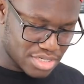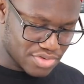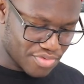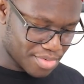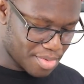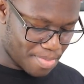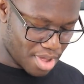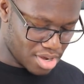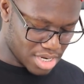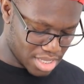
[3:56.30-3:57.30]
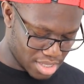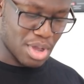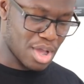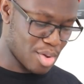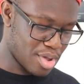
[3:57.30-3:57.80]
This is from Gabali.
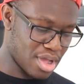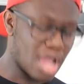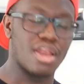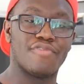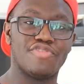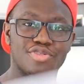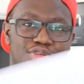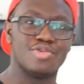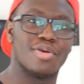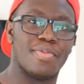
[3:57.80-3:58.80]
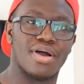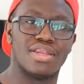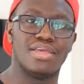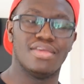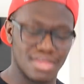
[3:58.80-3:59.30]
Well, I love you too,
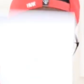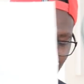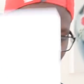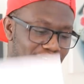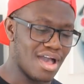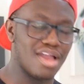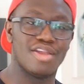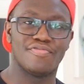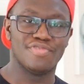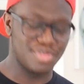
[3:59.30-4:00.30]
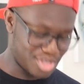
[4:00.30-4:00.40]
Gabali. I love you